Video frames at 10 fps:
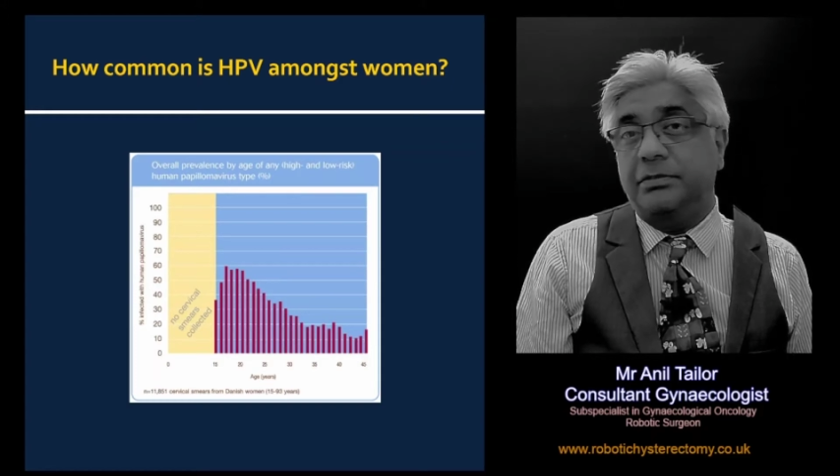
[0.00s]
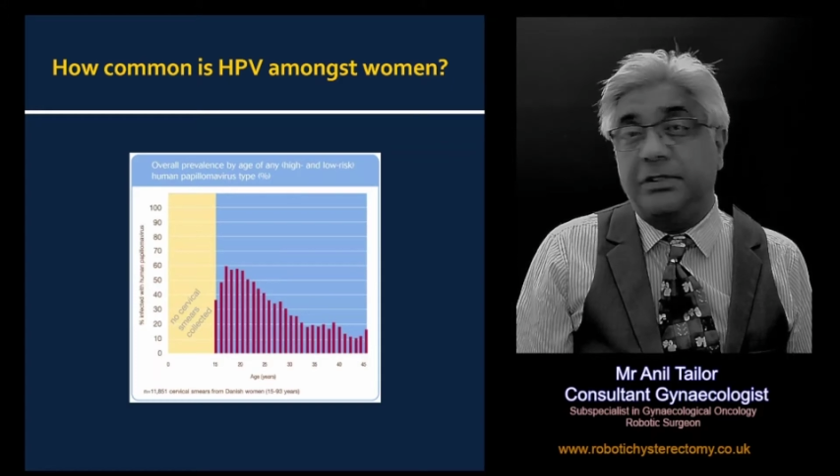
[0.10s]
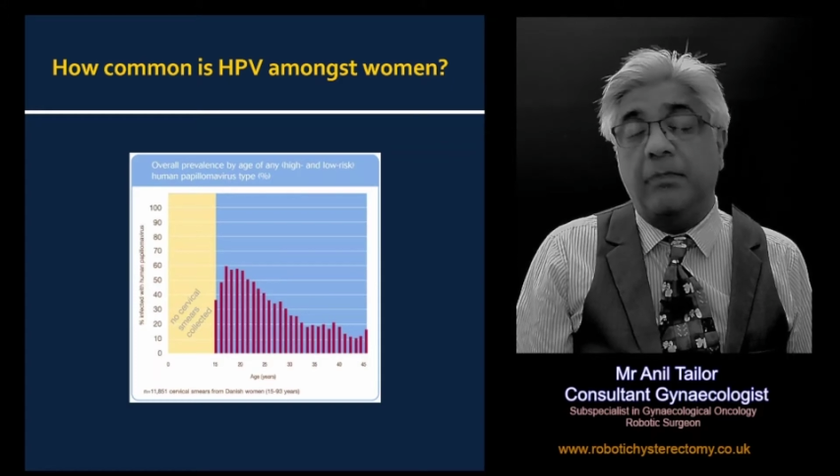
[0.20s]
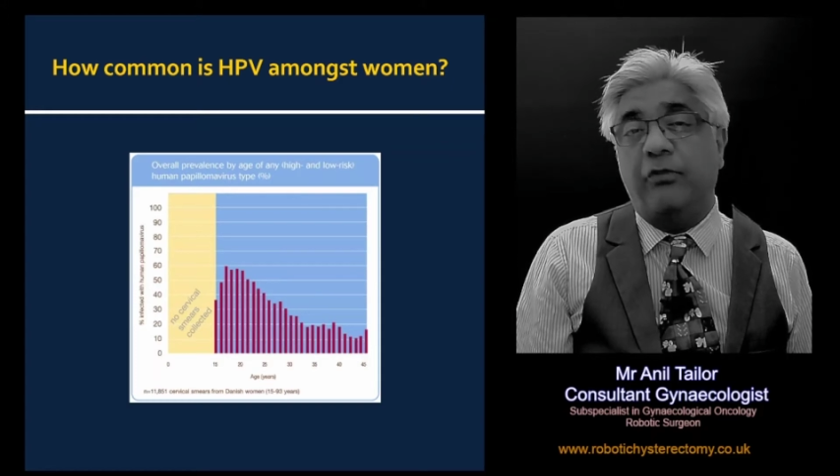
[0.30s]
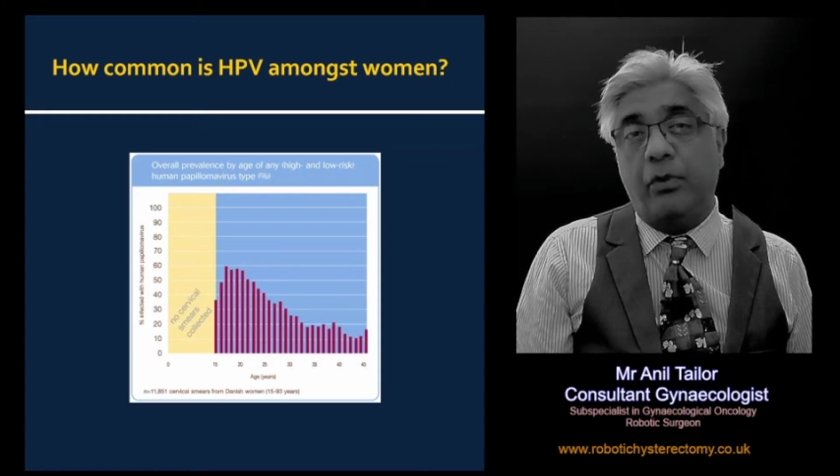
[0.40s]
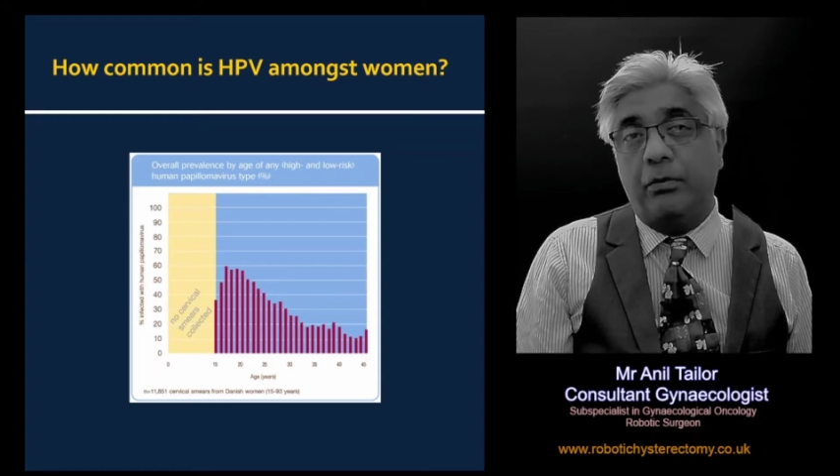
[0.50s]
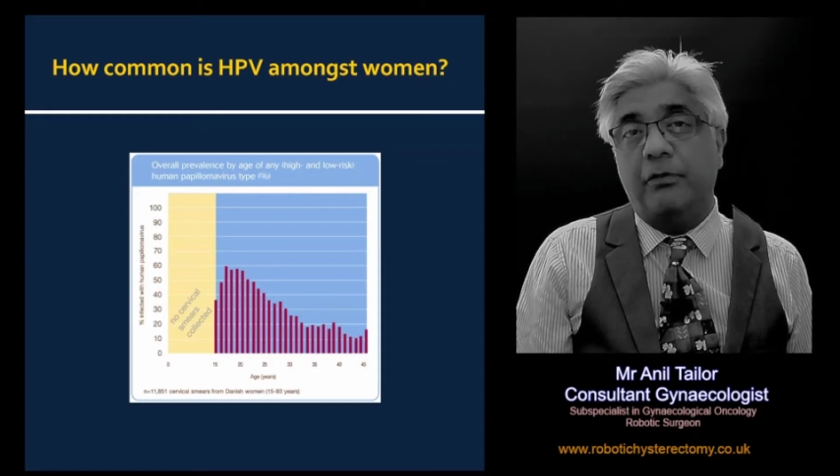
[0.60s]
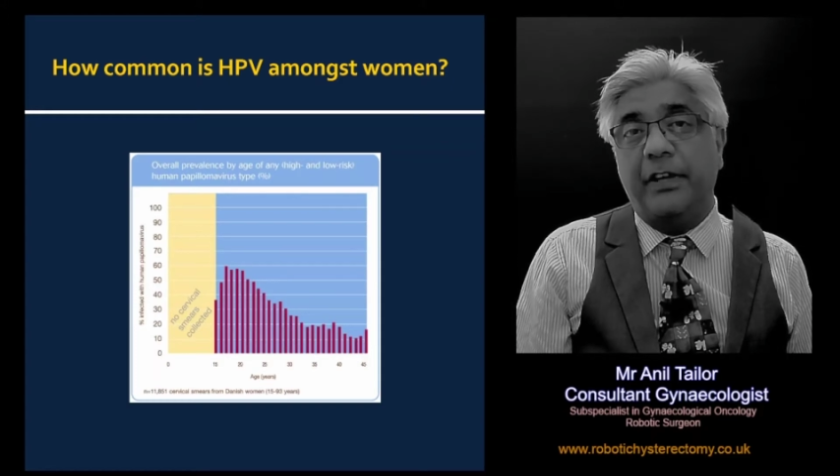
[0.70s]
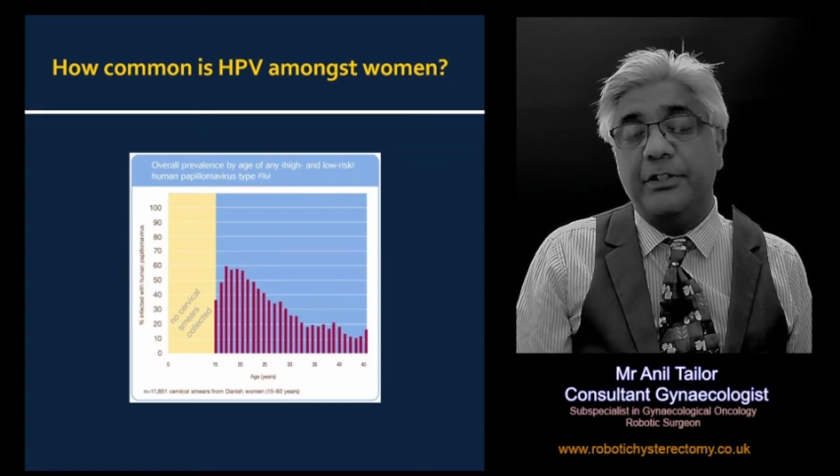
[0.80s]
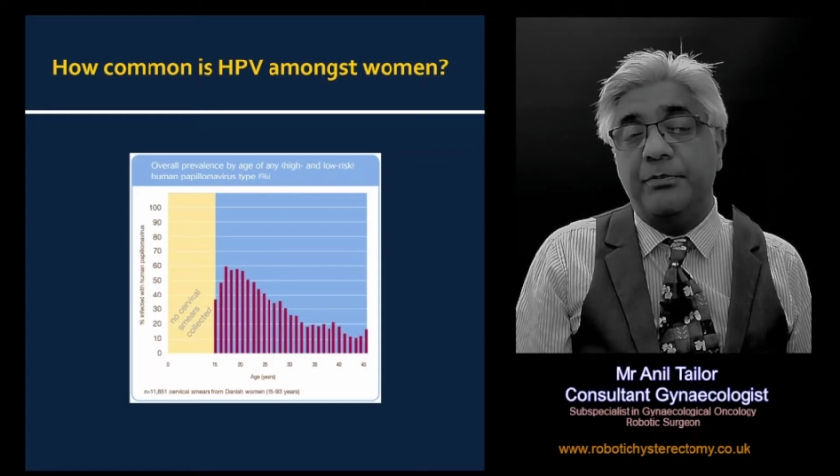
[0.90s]
some
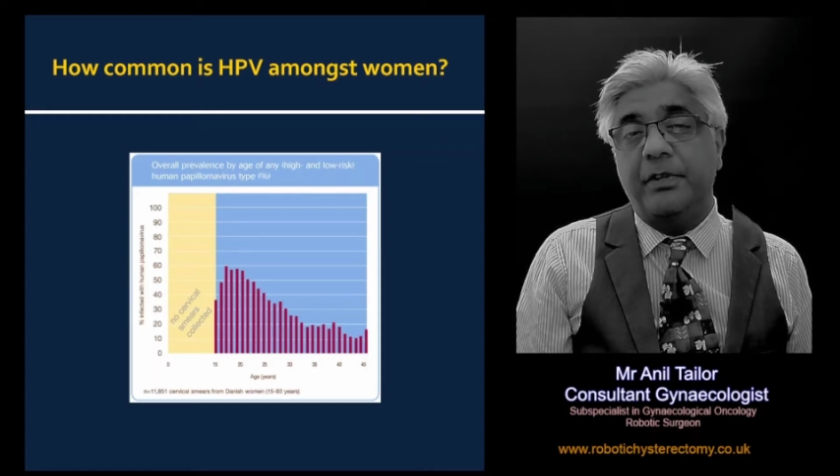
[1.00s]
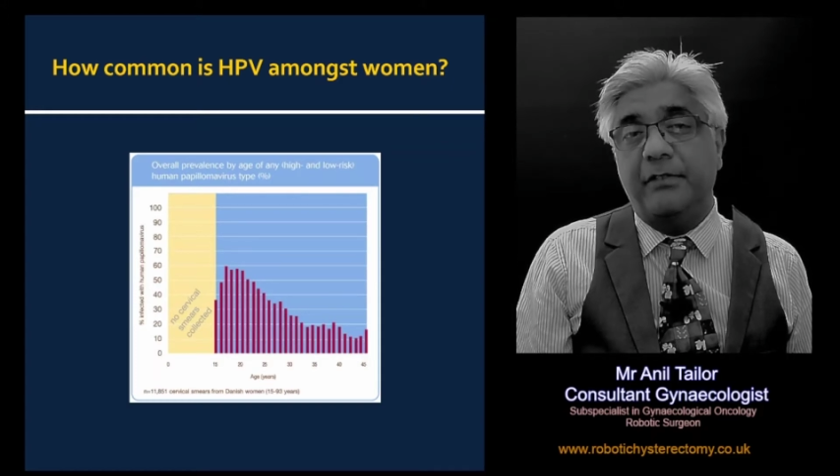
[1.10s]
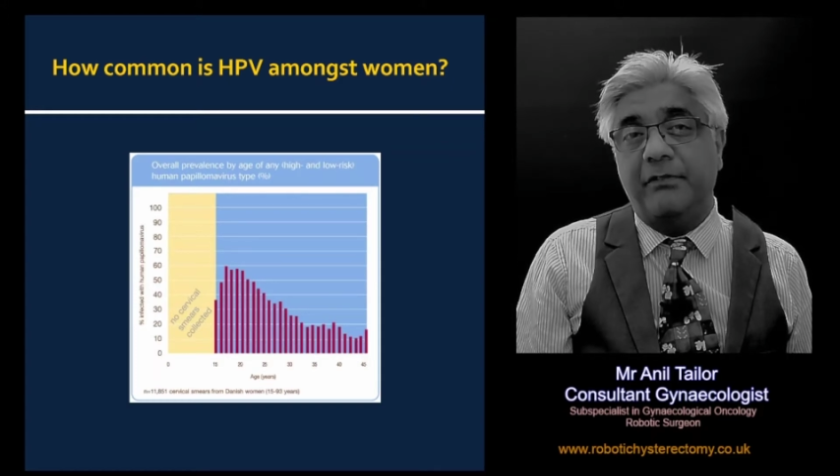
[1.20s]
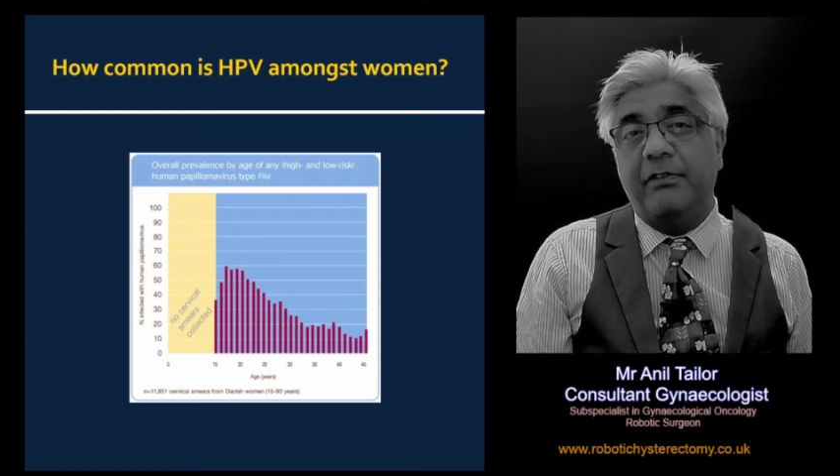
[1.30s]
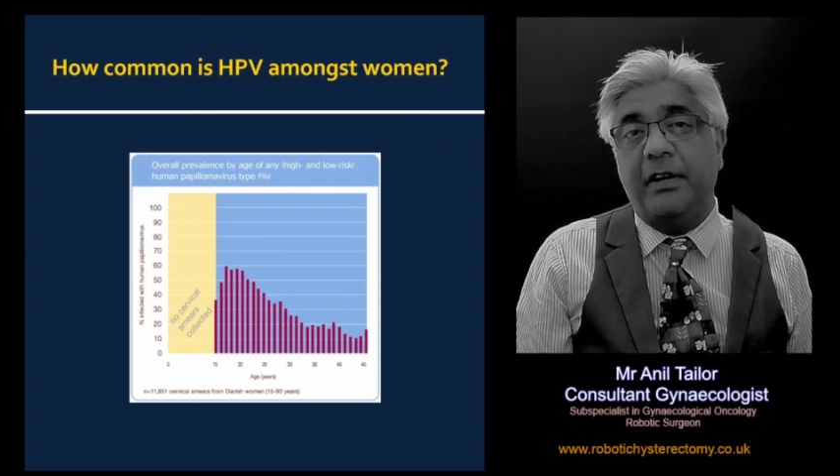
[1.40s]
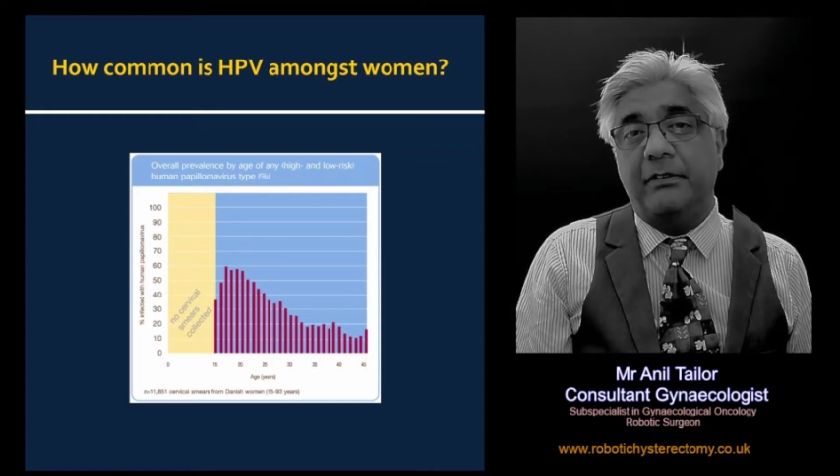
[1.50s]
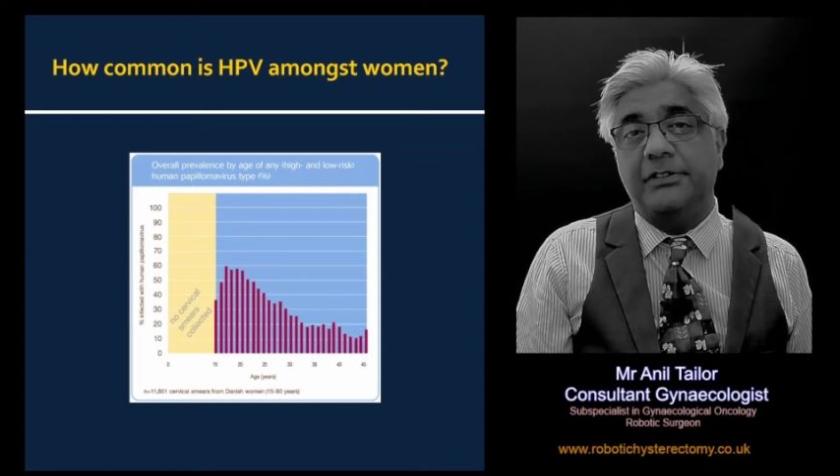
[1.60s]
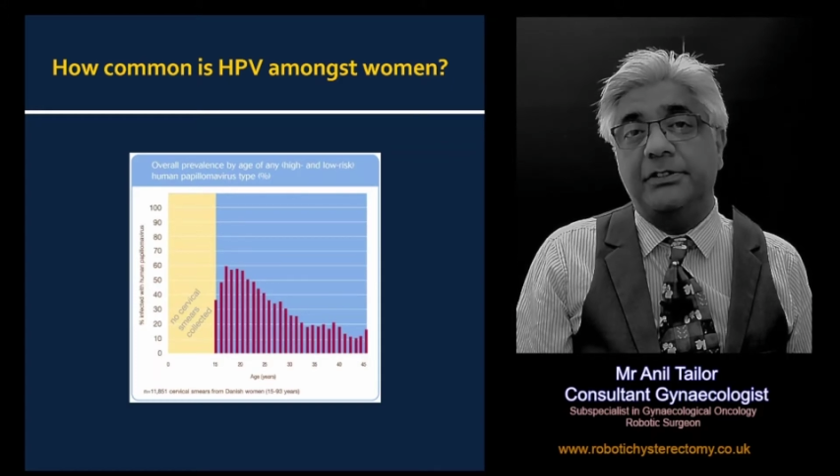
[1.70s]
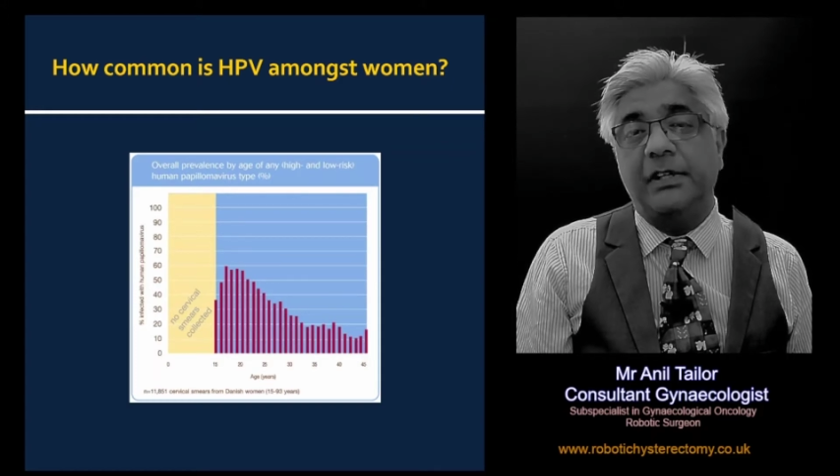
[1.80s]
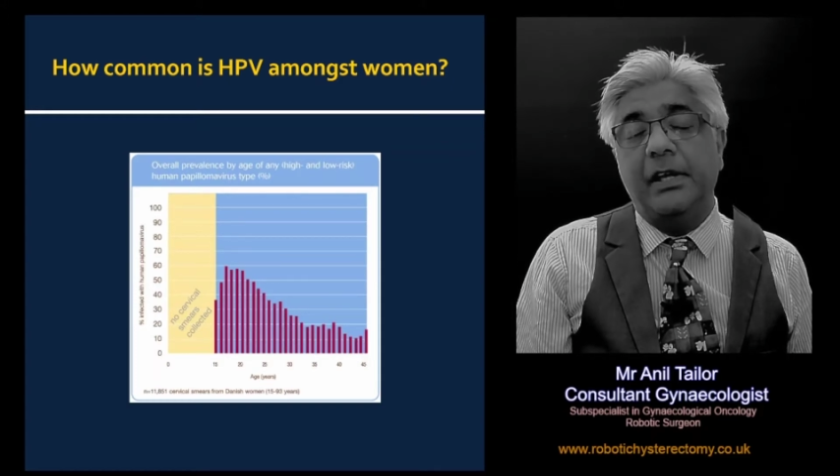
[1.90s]
form of HPV
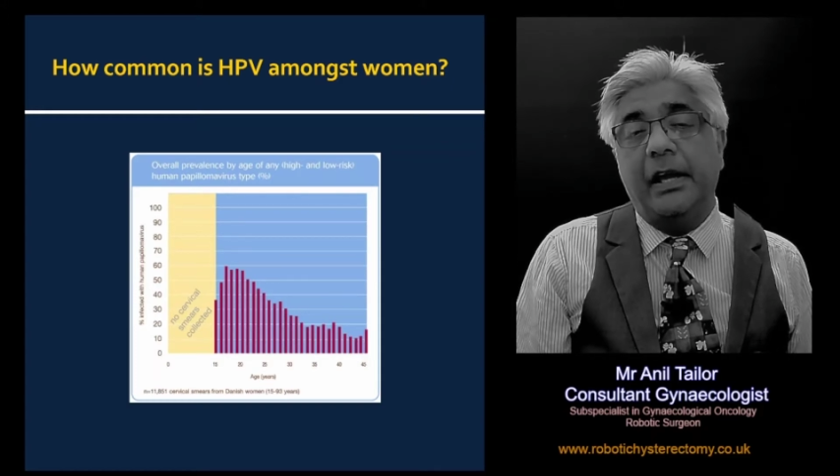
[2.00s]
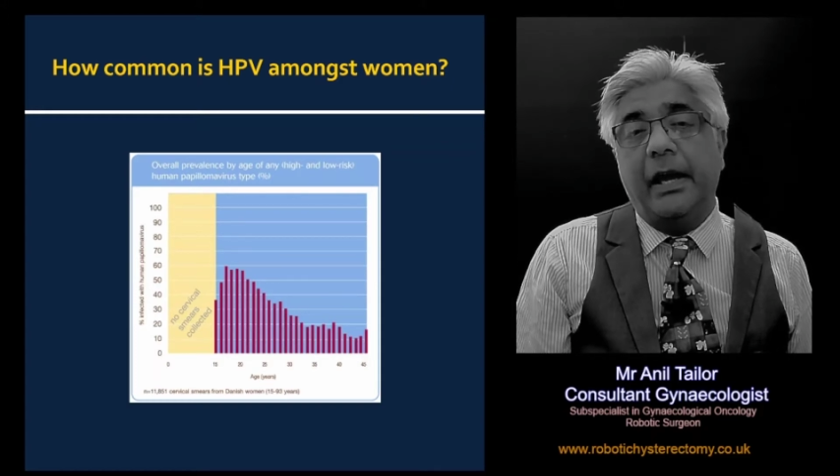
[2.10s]
virus.